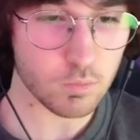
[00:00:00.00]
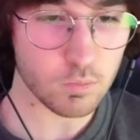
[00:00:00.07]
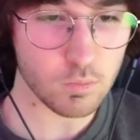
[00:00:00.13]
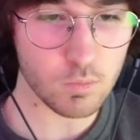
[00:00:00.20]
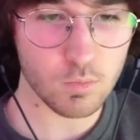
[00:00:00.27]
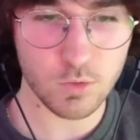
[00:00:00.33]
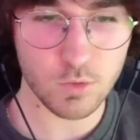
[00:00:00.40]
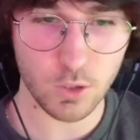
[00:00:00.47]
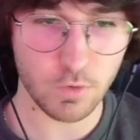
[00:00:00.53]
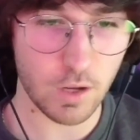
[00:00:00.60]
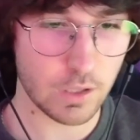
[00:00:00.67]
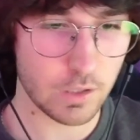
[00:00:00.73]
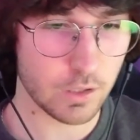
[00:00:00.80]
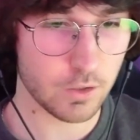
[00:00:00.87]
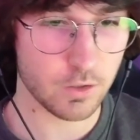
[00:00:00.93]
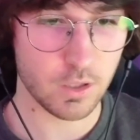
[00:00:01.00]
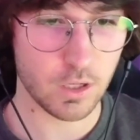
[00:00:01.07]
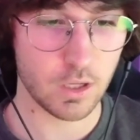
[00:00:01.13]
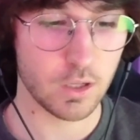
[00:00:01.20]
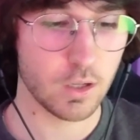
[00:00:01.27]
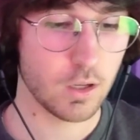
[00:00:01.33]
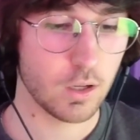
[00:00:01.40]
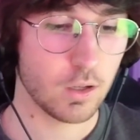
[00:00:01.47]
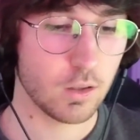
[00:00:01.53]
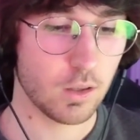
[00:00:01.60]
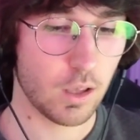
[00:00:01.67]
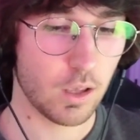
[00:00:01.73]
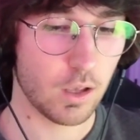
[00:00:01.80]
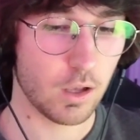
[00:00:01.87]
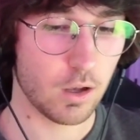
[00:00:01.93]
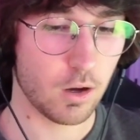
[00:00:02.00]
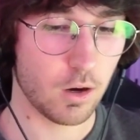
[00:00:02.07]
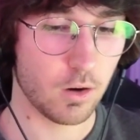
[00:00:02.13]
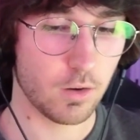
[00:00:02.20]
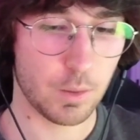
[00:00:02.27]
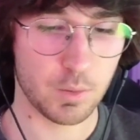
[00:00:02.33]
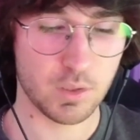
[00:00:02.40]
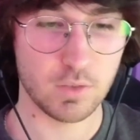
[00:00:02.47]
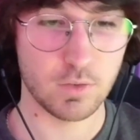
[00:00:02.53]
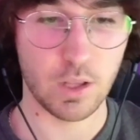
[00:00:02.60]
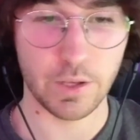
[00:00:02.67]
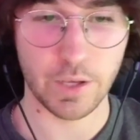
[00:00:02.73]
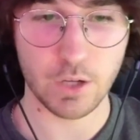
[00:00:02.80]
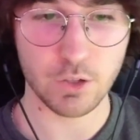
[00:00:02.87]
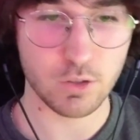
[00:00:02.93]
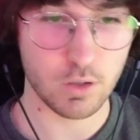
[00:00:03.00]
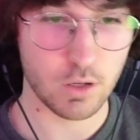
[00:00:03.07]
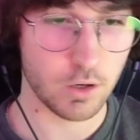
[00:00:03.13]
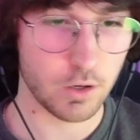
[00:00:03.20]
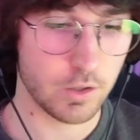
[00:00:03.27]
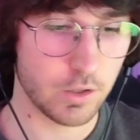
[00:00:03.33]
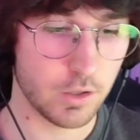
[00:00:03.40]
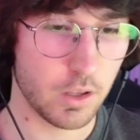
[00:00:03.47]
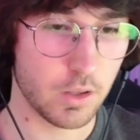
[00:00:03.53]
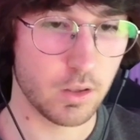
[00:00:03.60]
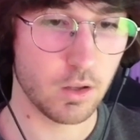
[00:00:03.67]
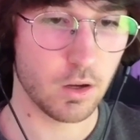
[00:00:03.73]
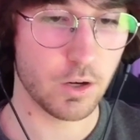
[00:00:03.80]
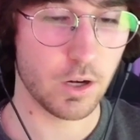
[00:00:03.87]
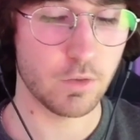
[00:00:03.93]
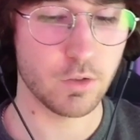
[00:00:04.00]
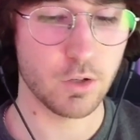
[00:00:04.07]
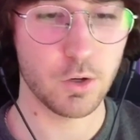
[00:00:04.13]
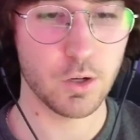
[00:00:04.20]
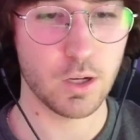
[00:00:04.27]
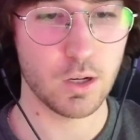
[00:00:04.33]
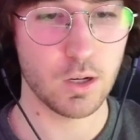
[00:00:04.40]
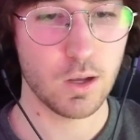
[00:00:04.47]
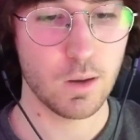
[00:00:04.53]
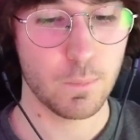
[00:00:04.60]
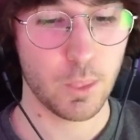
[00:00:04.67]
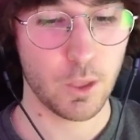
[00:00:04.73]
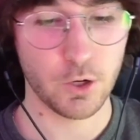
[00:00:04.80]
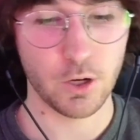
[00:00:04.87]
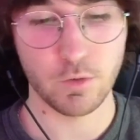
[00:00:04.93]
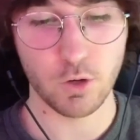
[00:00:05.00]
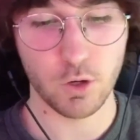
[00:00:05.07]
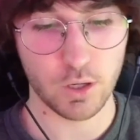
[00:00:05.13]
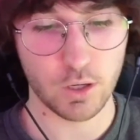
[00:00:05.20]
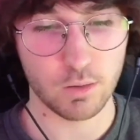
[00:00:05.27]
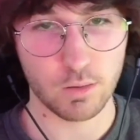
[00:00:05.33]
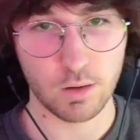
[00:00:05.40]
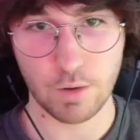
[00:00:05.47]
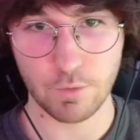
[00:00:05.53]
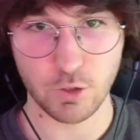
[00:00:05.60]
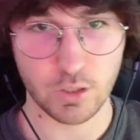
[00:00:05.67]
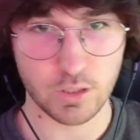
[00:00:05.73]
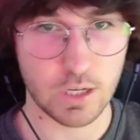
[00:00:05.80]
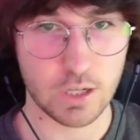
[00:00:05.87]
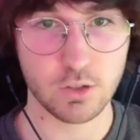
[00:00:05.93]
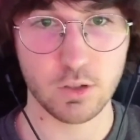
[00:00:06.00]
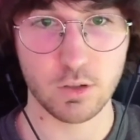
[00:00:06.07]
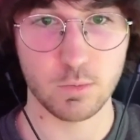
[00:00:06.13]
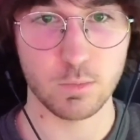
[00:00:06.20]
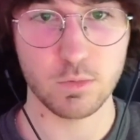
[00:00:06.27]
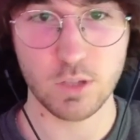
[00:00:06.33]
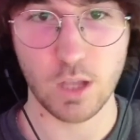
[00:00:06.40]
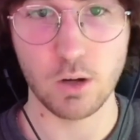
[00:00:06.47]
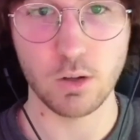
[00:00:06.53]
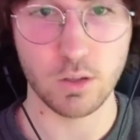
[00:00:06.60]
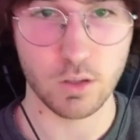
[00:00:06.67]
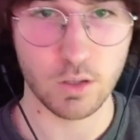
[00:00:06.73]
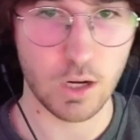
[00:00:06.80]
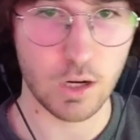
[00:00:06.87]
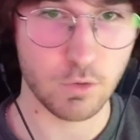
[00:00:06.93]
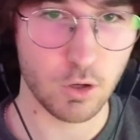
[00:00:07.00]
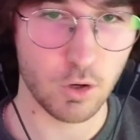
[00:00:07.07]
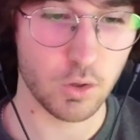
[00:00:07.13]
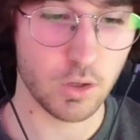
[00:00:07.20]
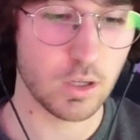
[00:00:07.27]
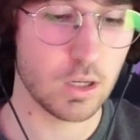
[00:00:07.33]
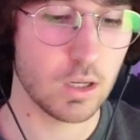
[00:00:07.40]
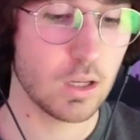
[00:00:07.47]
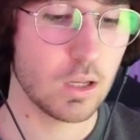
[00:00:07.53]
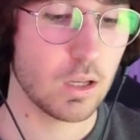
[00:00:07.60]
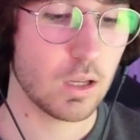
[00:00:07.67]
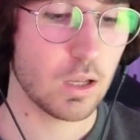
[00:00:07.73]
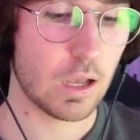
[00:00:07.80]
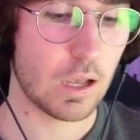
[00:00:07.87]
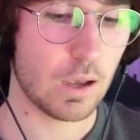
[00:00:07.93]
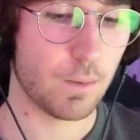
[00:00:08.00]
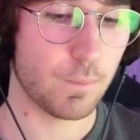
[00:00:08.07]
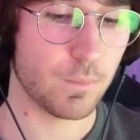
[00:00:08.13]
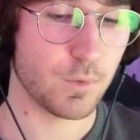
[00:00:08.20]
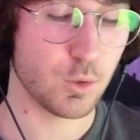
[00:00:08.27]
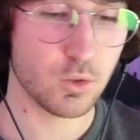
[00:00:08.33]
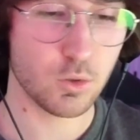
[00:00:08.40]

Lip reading: So validators, they receive delegation in our native token. Our native token, every transaction is settled in the native token. So it's sort of